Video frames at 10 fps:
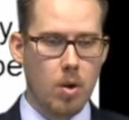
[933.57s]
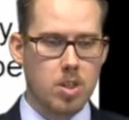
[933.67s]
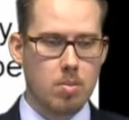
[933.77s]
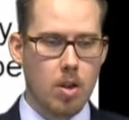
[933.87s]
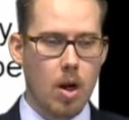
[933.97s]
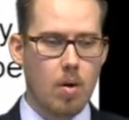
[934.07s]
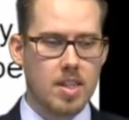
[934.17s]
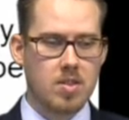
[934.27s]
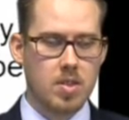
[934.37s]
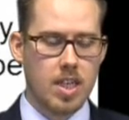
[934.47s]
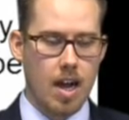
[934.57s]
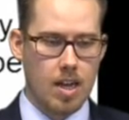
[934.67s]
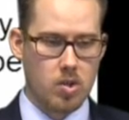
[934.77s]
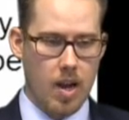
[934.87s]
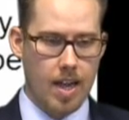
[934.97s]
multiple OS3
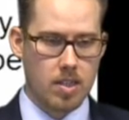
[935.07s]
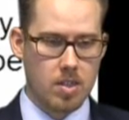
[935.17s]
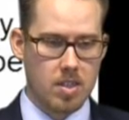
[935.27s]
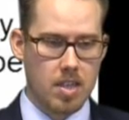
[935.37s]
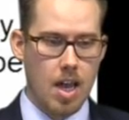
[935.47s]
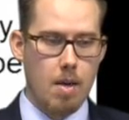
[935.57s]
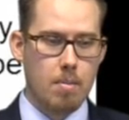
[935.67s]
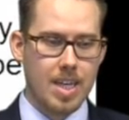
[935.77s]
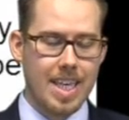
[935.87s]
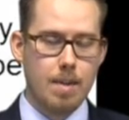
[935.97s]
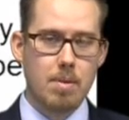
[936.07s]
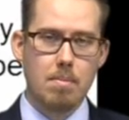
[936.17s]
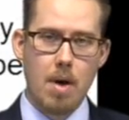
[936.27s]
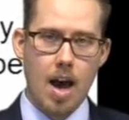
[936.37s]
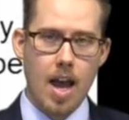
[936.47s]
contractors, but keep
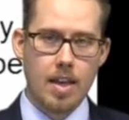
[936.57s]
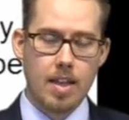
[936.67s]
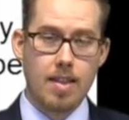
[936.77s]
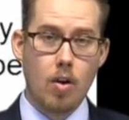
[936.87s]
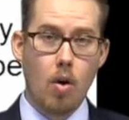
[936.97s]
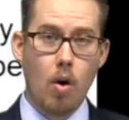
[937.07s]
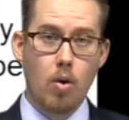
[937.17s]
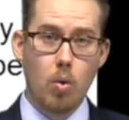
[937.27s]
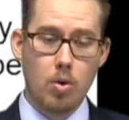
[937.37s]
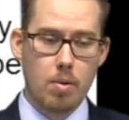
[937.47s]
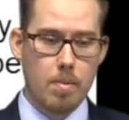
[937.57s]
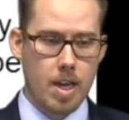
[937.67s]
in mind that there are order